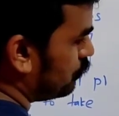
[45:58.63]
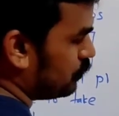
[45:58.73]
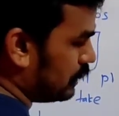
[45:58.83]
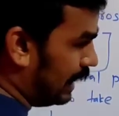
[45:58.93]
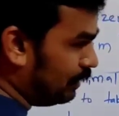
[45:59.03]

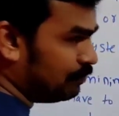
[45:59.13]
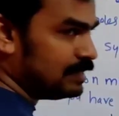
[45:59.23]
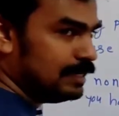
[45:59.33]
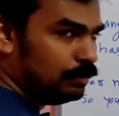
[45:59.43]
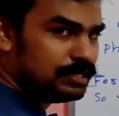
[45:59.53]
So tan
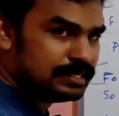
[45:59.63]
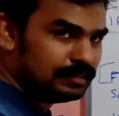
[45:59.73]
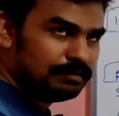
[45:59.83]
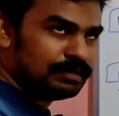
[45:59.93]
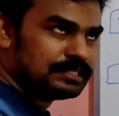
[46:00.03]
inverse 0 is
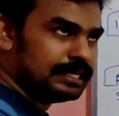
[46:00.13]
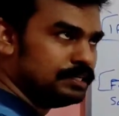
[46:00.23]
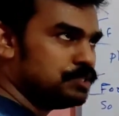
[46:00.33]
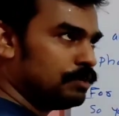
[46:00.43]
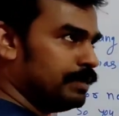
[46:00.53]
nothing but
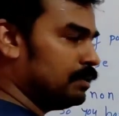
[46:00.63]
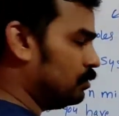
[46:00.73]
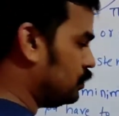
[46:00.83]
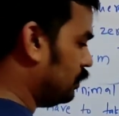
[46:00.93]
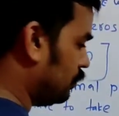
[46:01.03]
sin 0 by
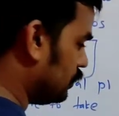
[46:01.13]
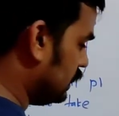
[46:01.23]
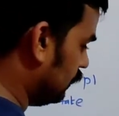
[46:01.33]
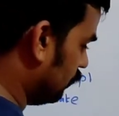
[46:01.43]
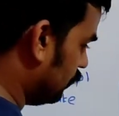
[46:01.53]
cos 0,
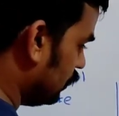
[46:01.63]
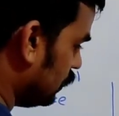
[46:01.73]
0.